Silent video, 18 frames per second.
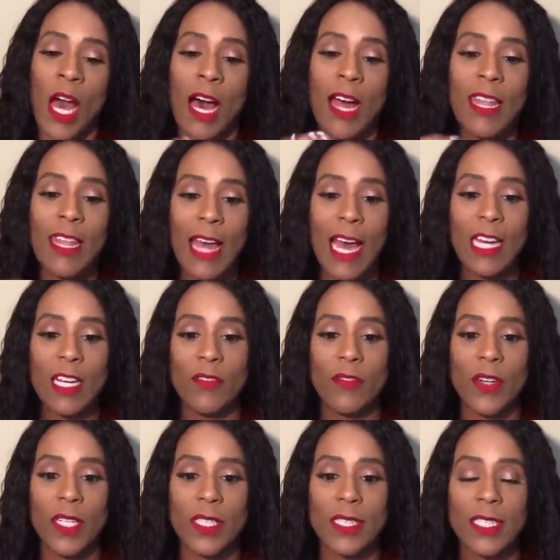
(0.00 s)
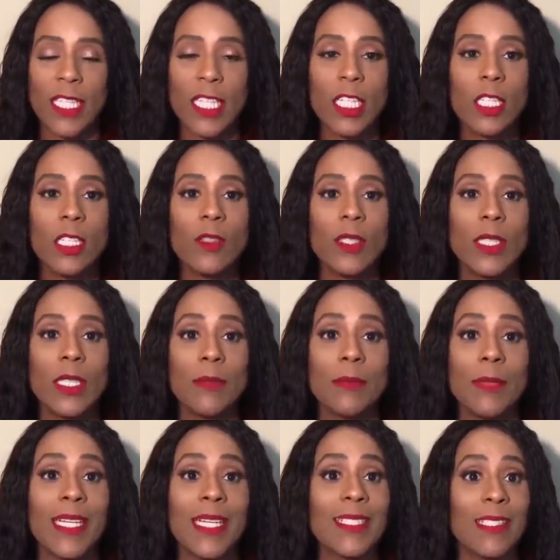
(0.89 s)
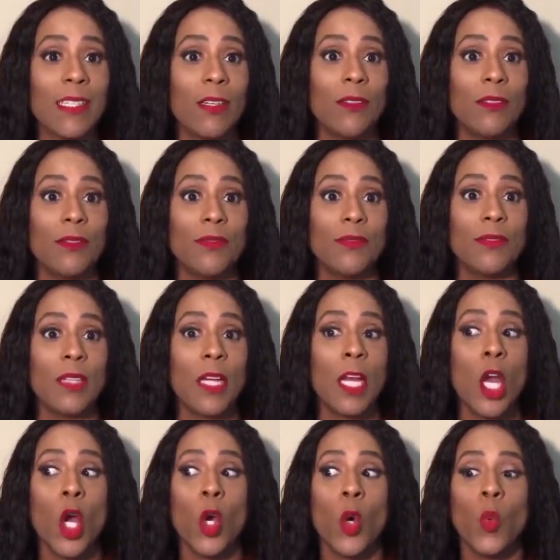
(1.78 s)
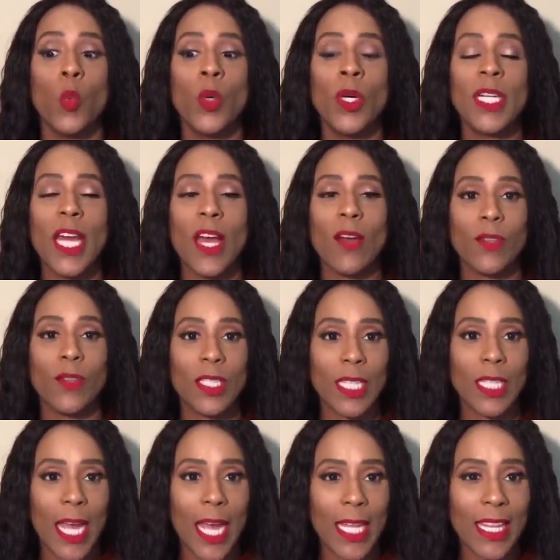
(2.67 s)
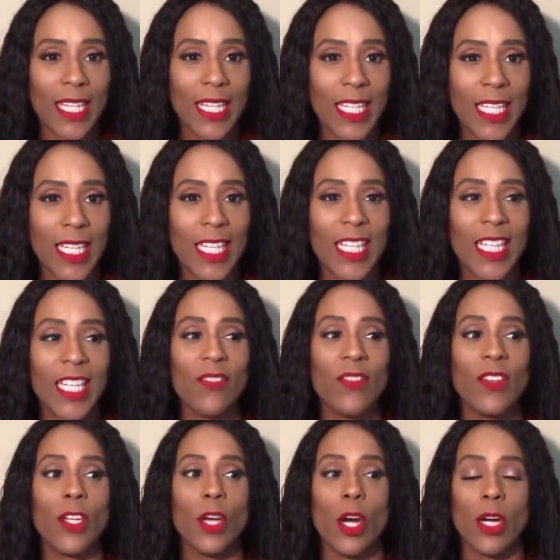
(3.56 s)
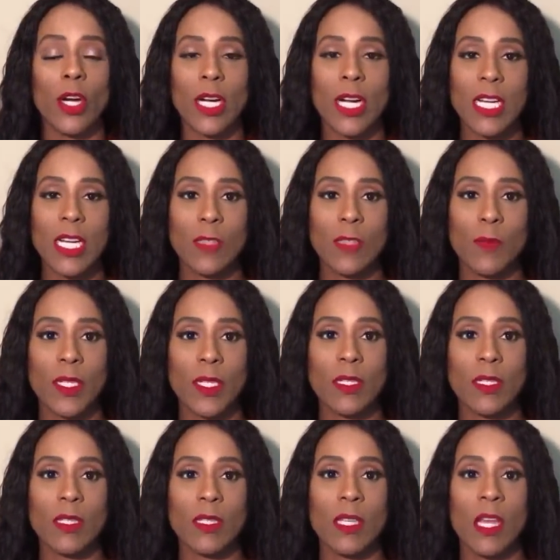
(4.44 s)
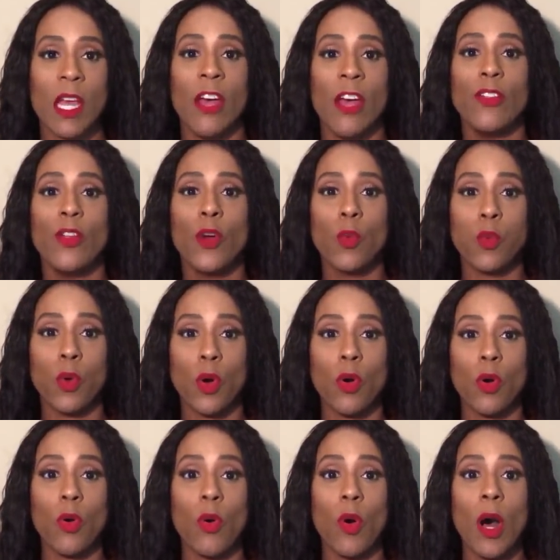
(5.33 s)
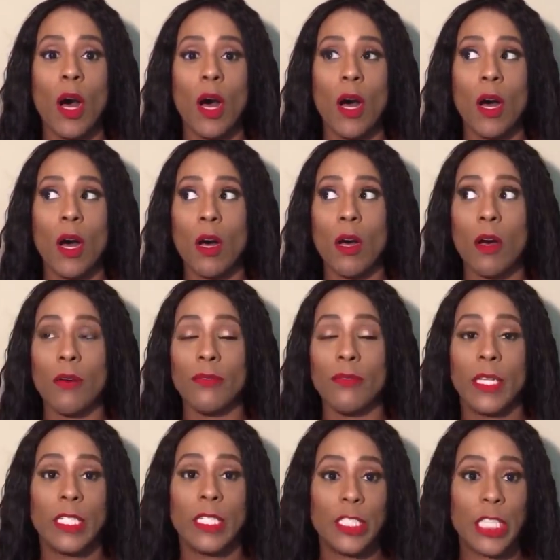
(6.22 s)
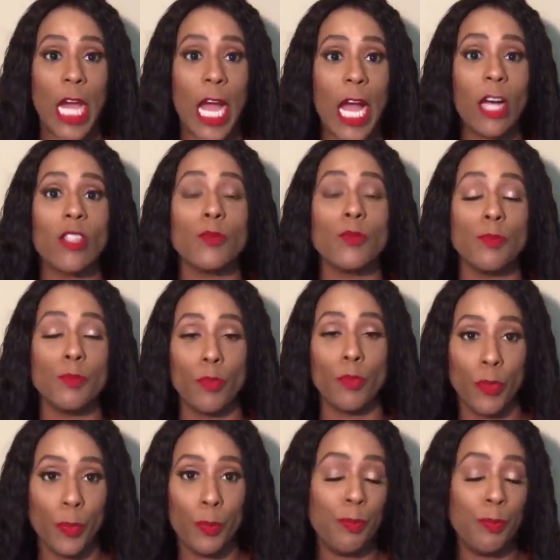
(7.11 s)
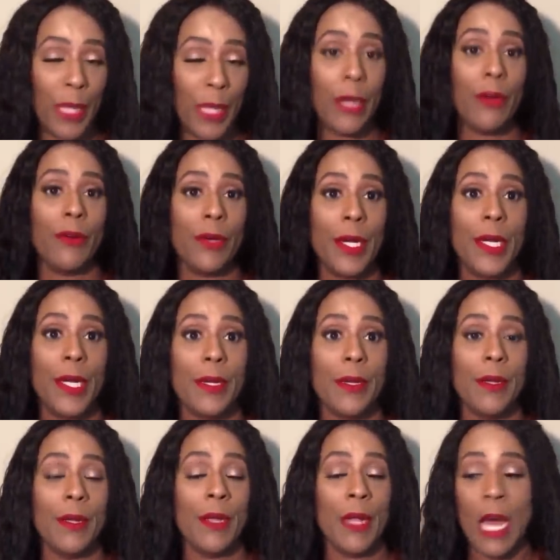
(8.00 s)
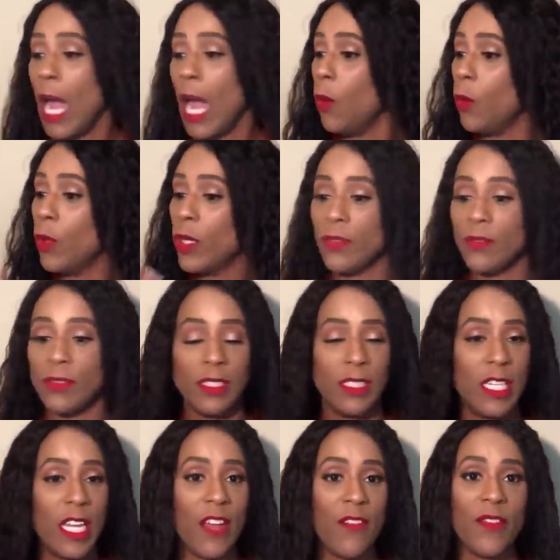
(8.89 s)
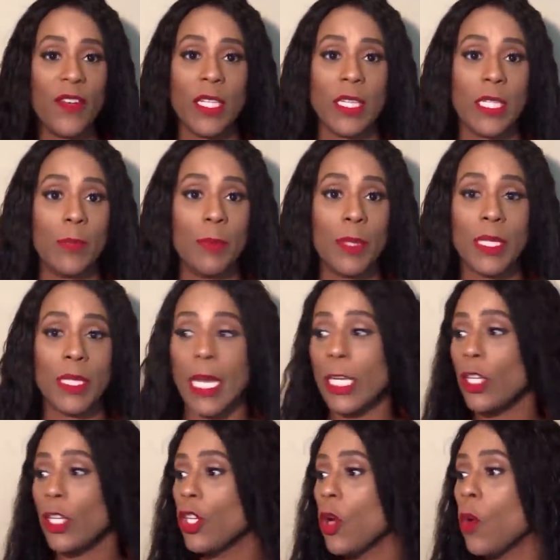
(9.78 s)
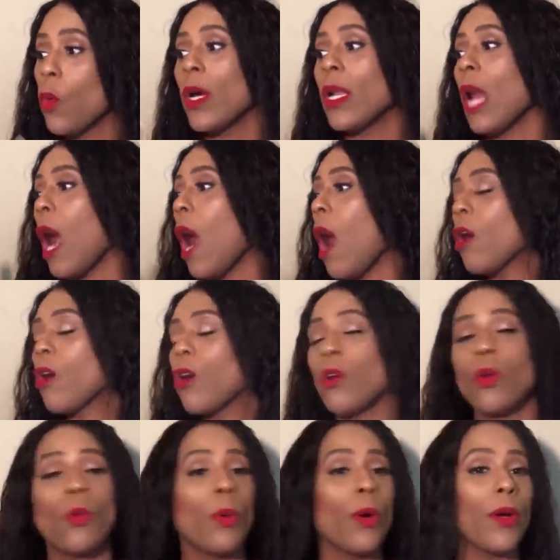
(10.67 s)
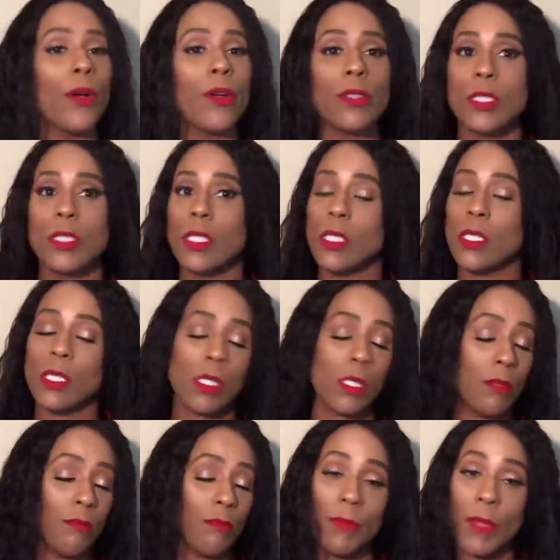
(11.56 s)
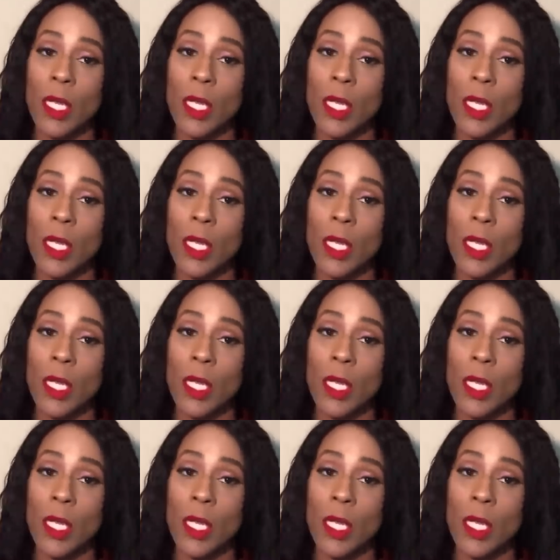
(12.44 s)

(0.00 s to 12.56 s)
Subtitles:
A lot of us, including myself, would have gladly given our husbands the role of childbearing. I would have definitely been like, you know what, I'll go to work. Just